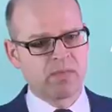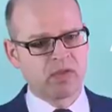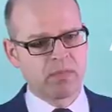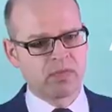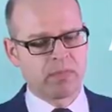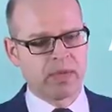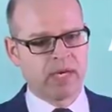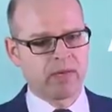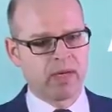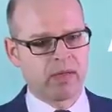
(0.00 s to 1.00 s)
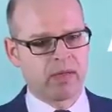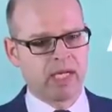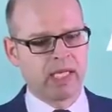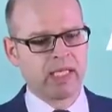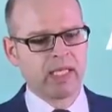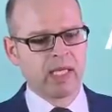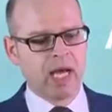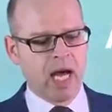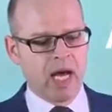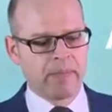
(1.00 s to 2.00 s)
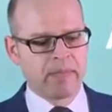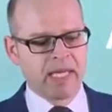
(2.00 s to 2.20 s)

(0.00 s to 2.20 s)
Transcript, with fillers: some, some background on that, um,